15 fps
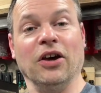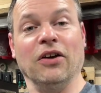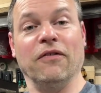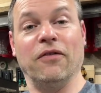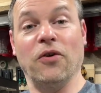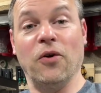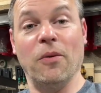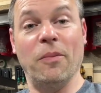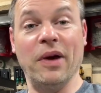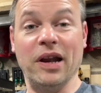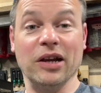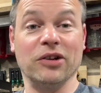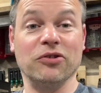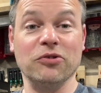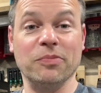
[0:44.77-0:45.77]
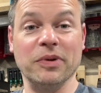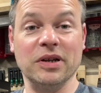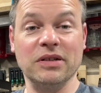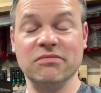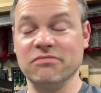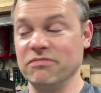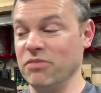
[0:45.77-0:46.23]
for better
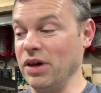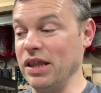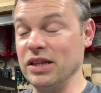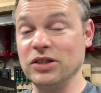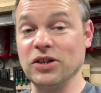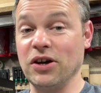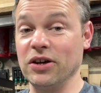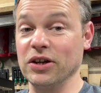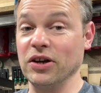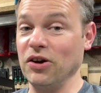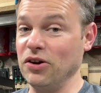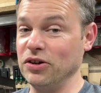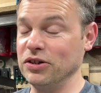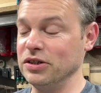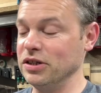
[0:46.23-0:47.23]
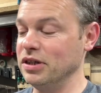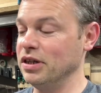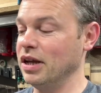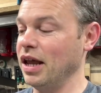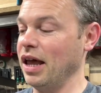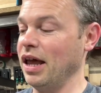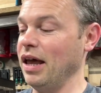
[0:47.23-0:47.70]
grouping by the target or hunting.
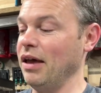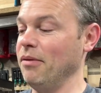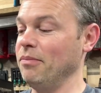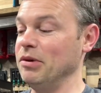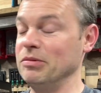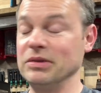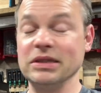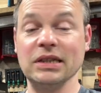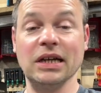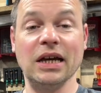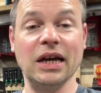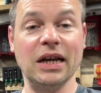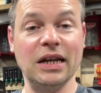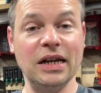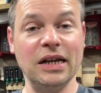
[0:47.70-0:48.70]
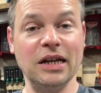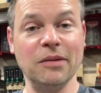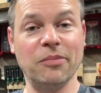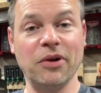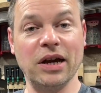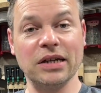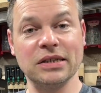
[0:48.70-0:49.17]
People say anneal your
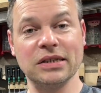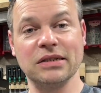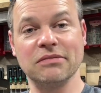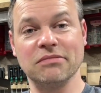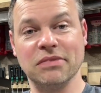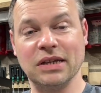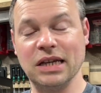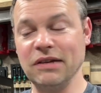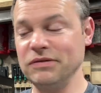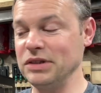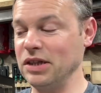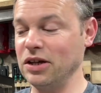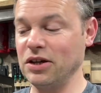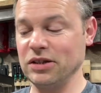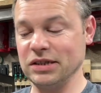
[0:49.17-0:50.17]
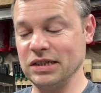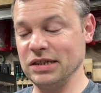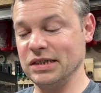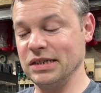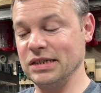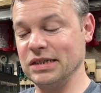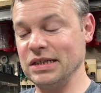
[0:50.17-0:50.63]
brass, gives you the
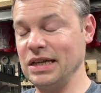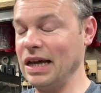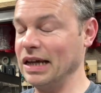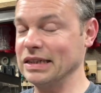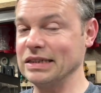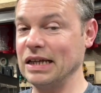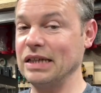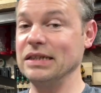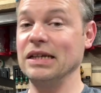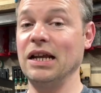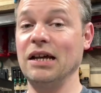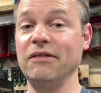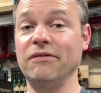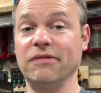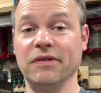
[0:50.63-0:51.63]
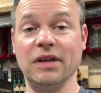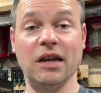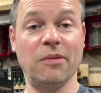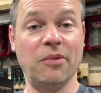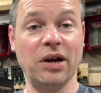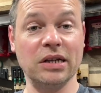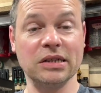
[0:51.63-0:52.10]
consistency, extends the life of your
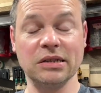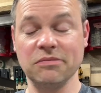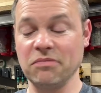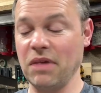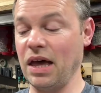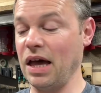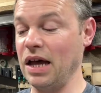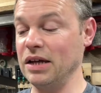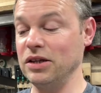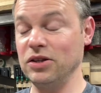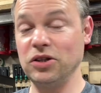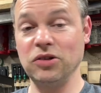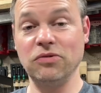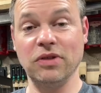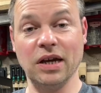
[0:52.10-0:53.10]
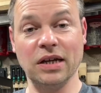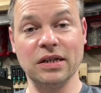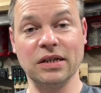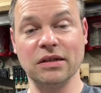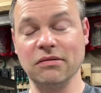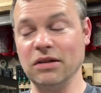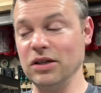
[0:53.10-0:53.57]
brass, and to do that,
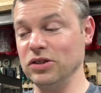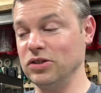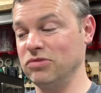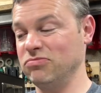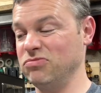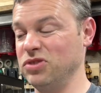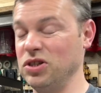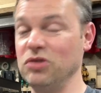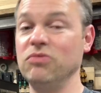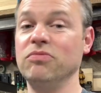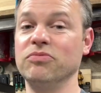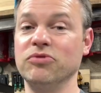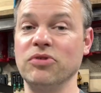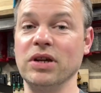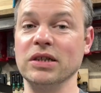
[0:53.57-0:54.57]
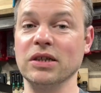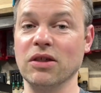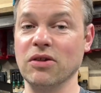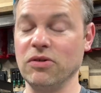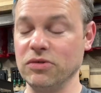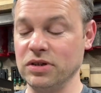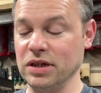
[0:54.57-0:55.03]
there's two trains of
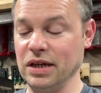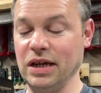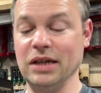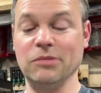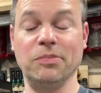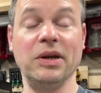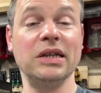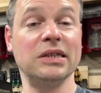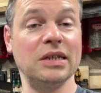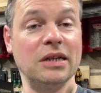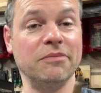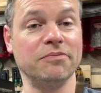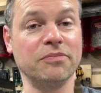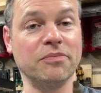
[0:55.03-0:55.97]
thought. Is basically